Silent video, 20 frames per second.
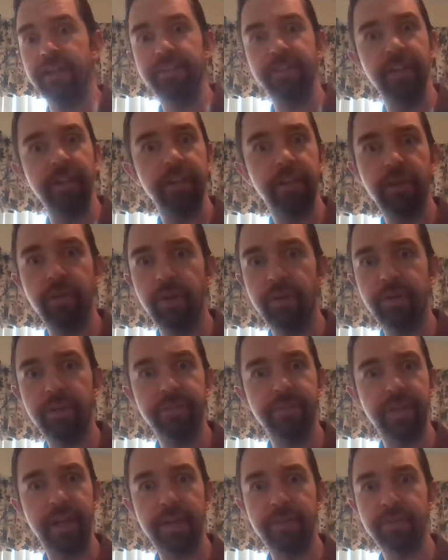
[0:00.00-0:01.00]
get
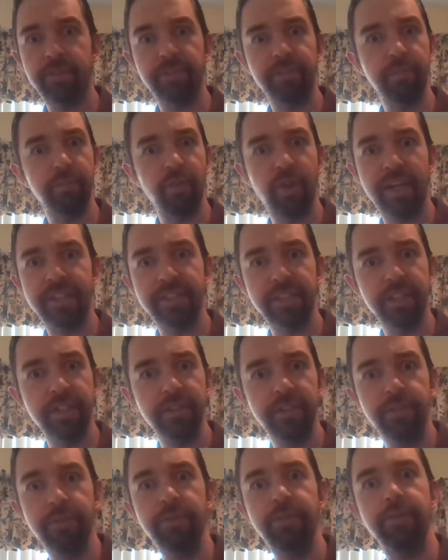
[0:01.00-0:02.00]
coronavirus from watching a
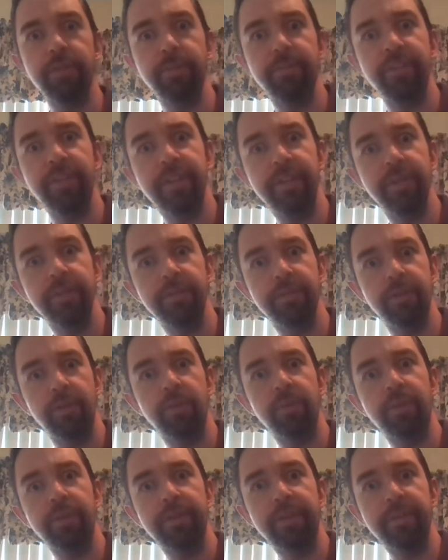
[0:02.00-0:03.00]
YouTube video.
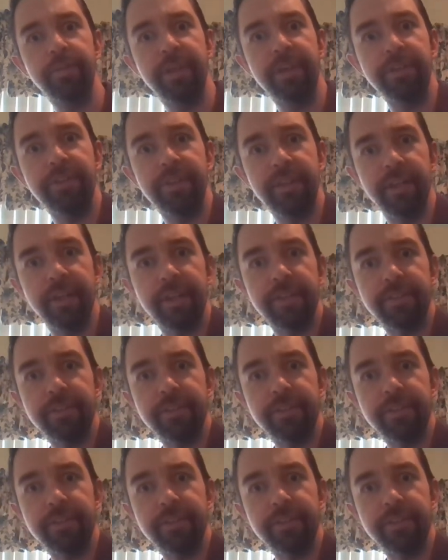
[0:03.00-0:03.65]
Don't worry about that.